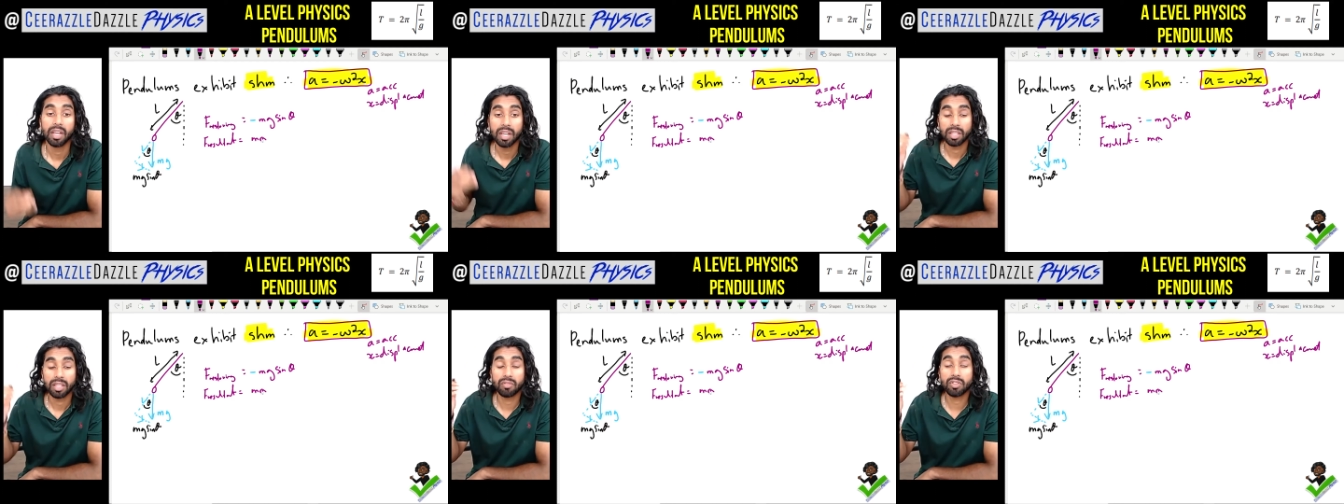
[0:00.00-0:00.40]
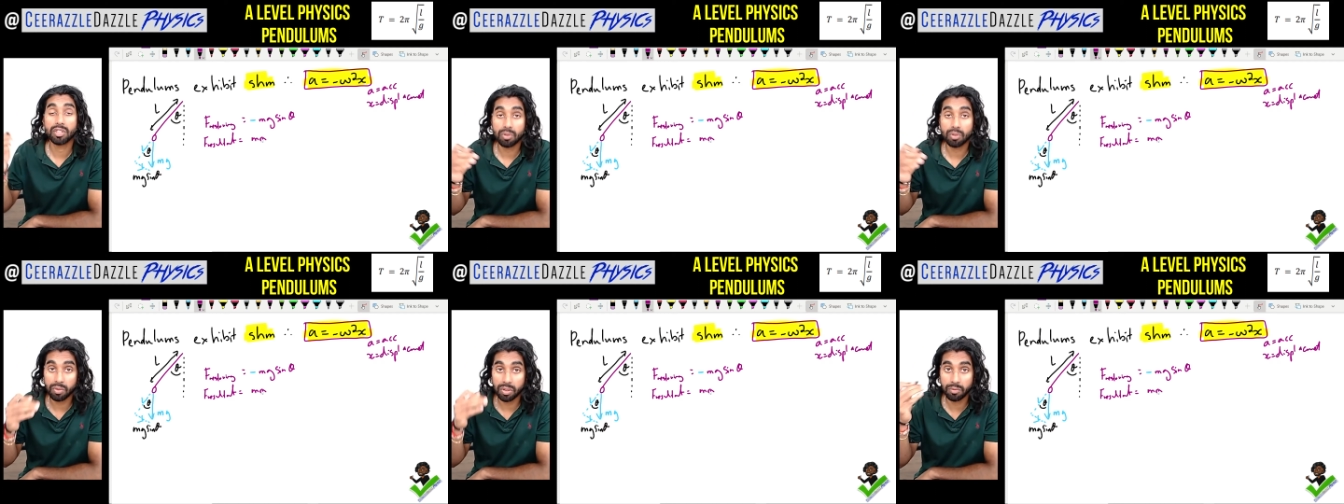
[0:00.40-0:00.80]
The
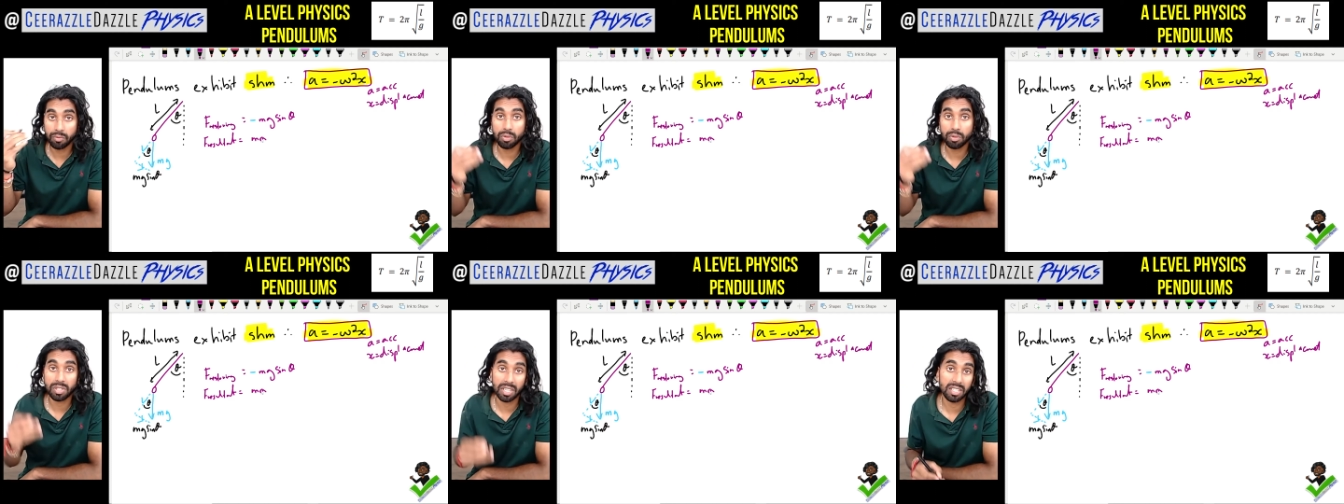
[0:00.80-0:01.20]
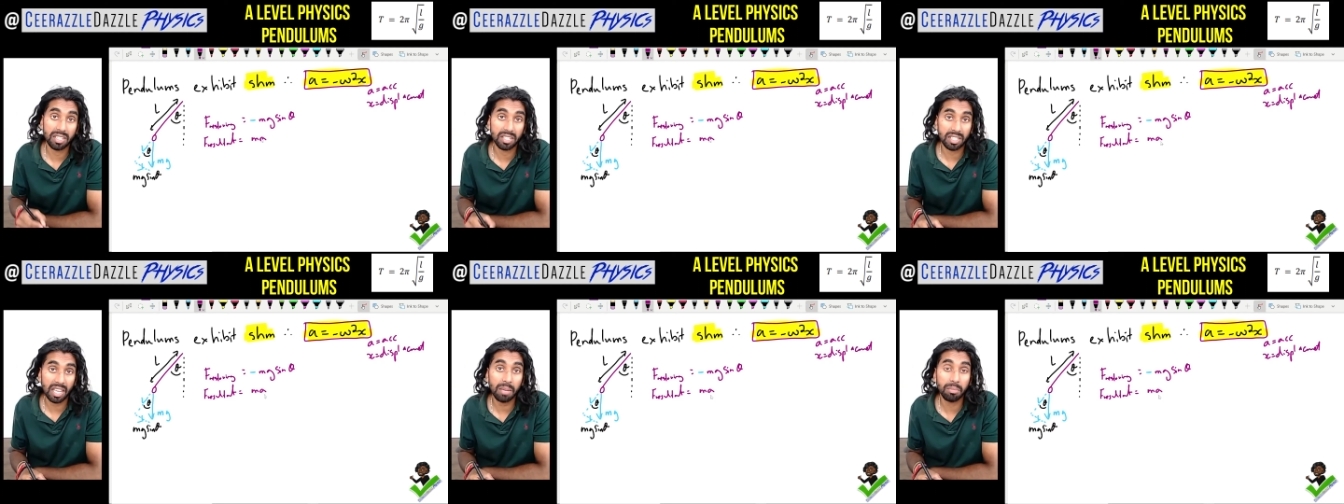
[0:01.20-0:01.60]
restoring force is the
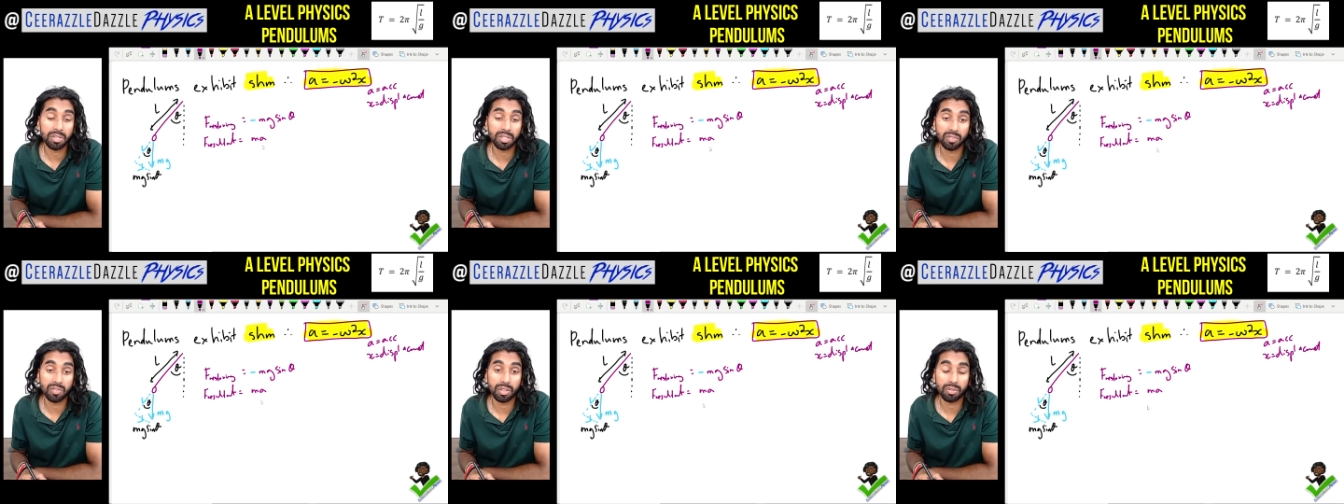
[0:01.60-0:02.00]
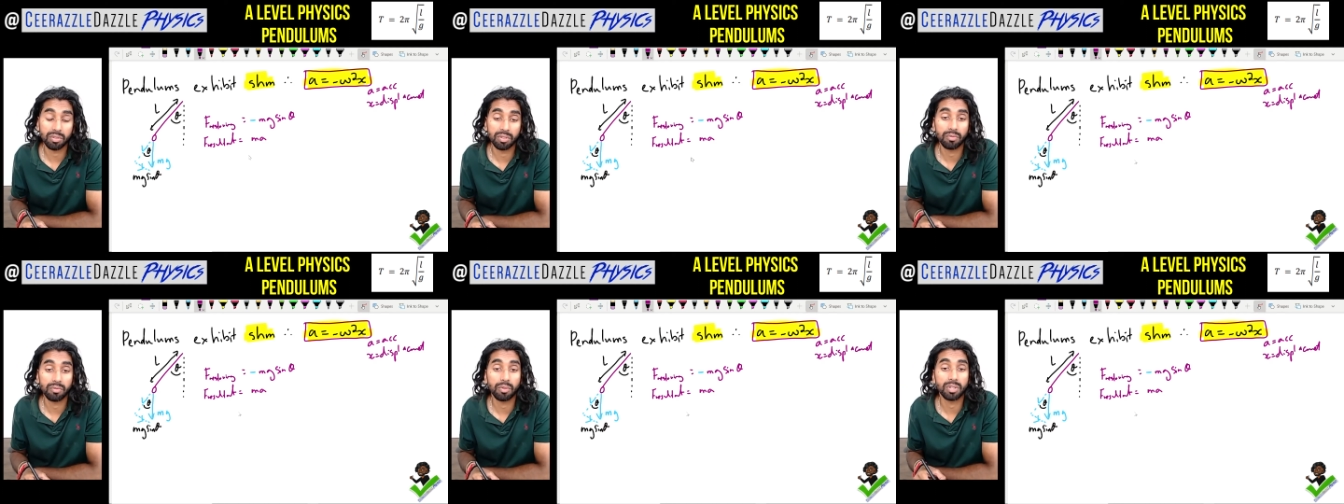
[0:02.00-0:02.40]
same as the
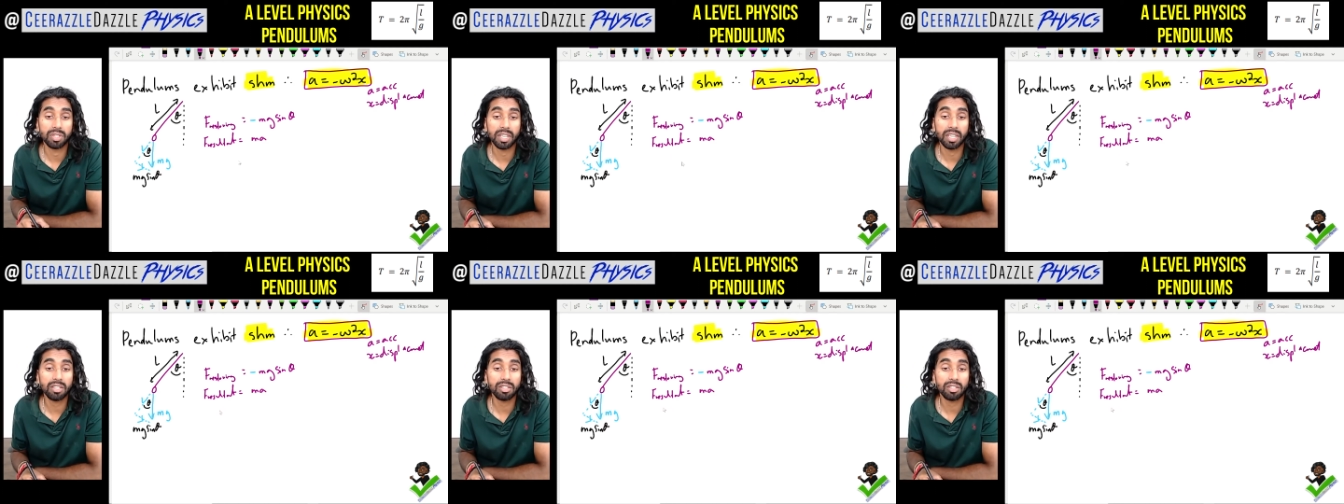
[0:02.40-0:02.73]
resultant force here,